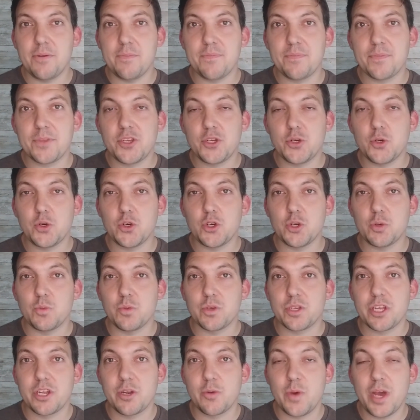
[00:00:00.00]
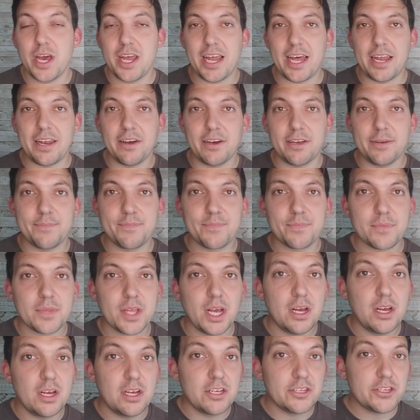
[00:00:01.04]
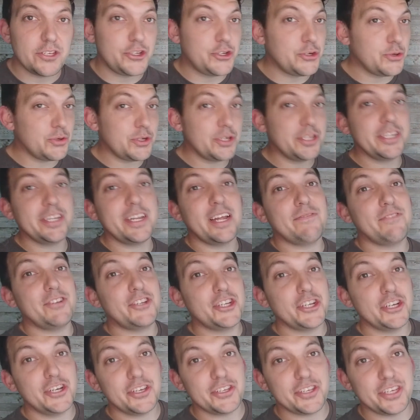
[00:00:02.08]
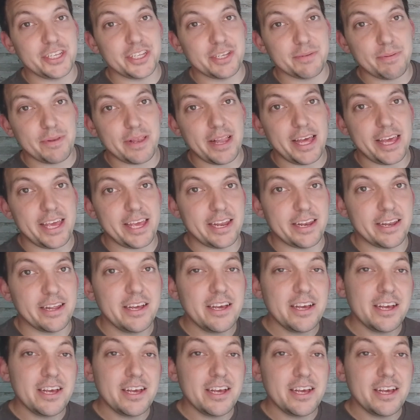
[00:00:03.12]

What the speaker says: Jordan was going to wear that night. So Jordan didn't have a jersey to play in.